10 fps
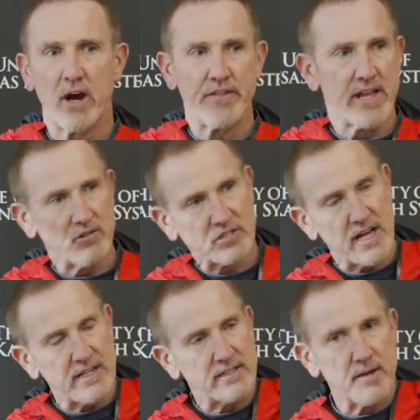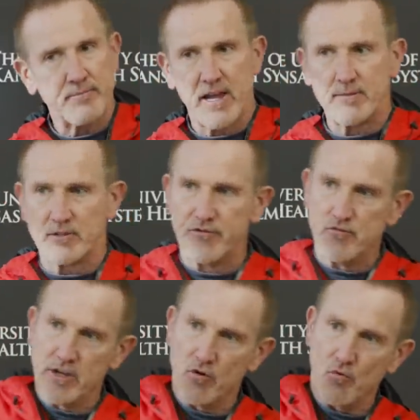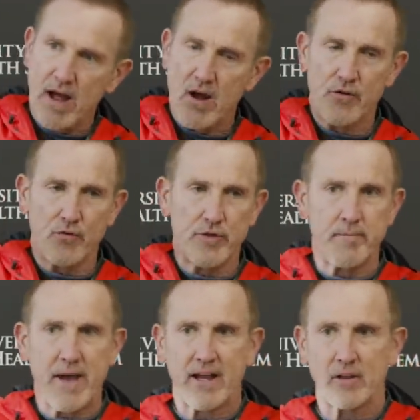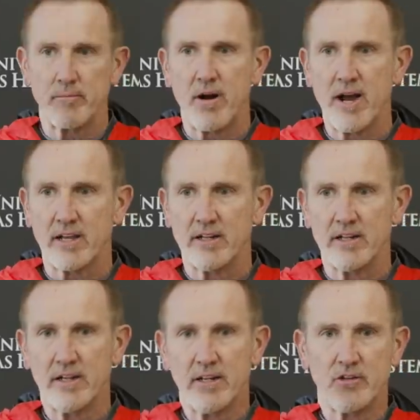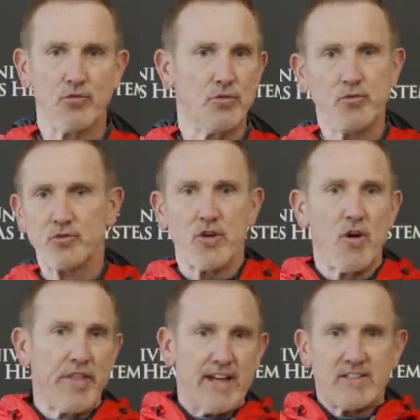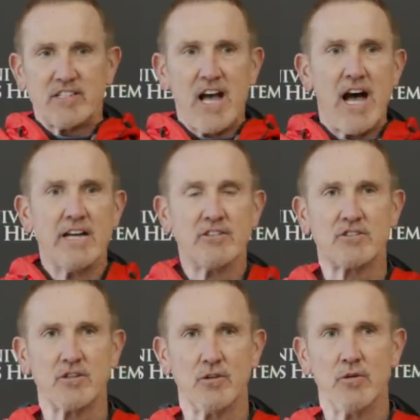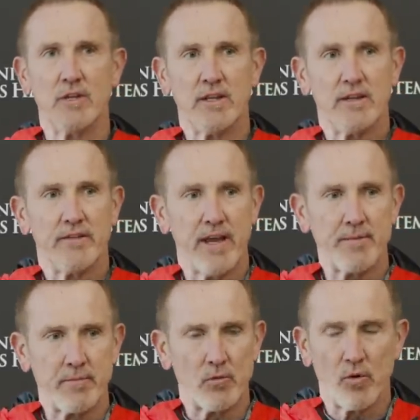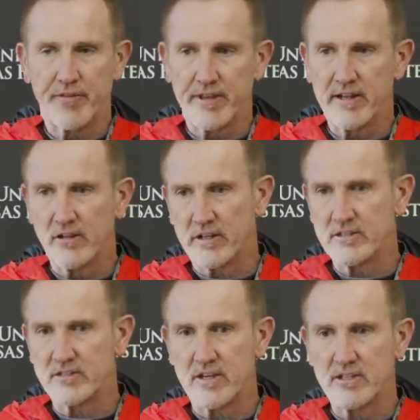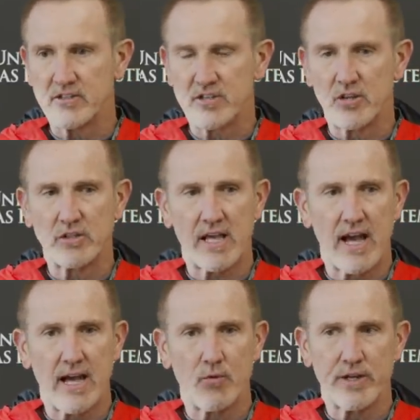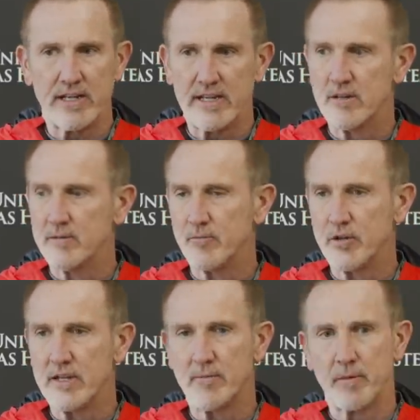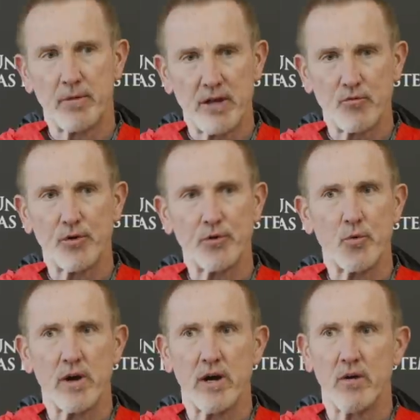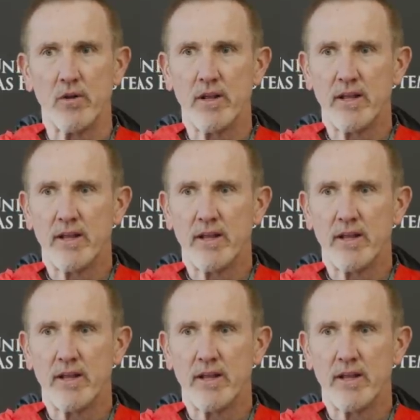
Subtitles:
On the outside, sometimes if you get around or in the back of the pocket, you lose all that size. So that may be one thing. And look, he's a skilled guy. We need him. We need him to play really well.